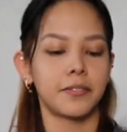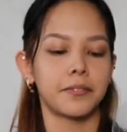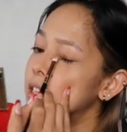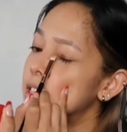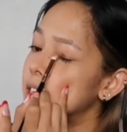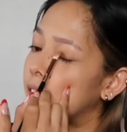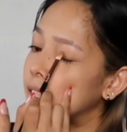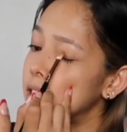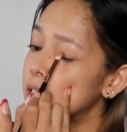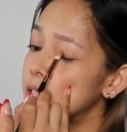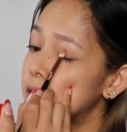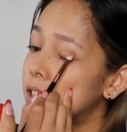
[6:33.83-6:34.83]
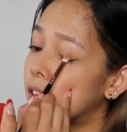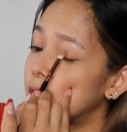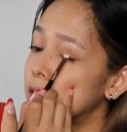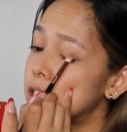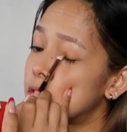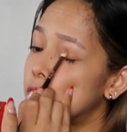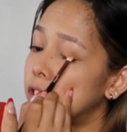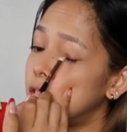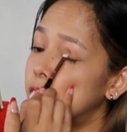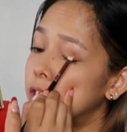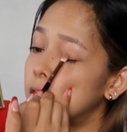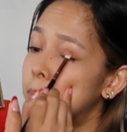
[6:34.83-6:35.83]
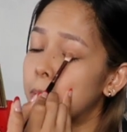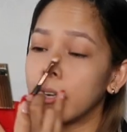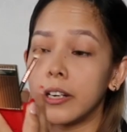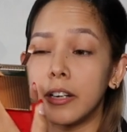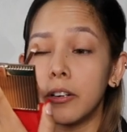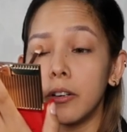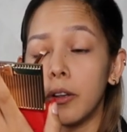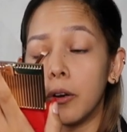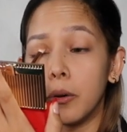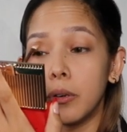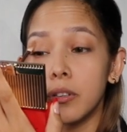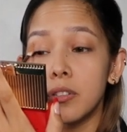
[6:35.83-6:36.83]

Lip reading: It's nice. It's got this really pretty glow.